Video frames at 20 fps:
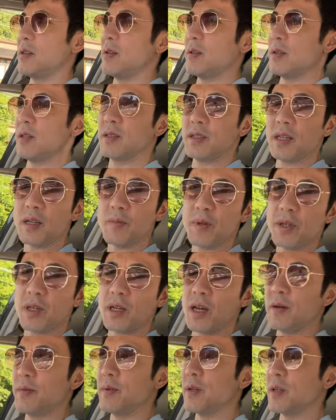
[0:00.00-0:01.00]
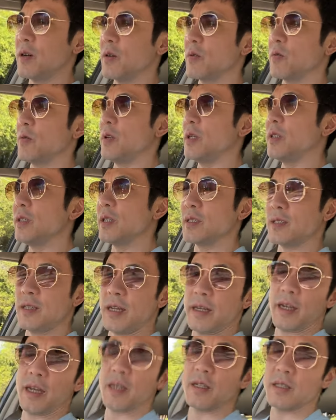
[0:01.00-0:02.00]
it's like becoming a real
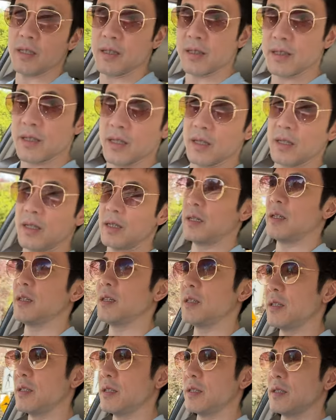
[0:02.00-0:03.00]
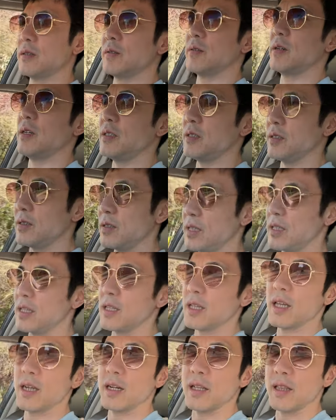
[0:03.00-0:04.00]
estate agent. You need to
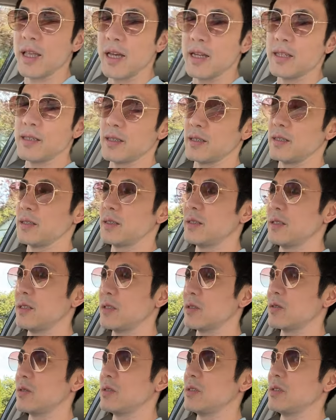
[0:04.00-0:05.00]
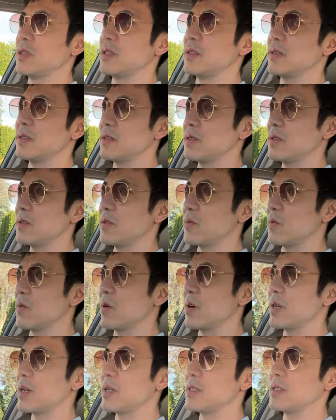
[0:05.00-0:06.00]
get a license in order to
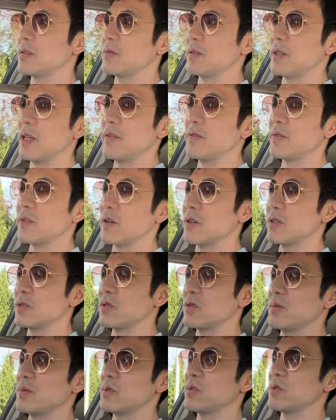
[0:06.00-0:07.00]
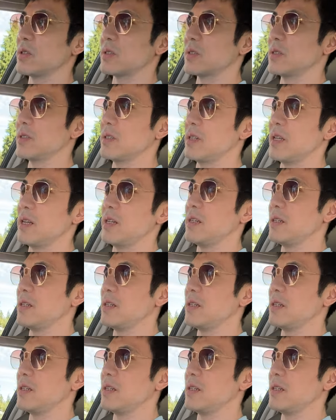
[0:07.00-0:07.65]
work as a lifeguard, swim instructor in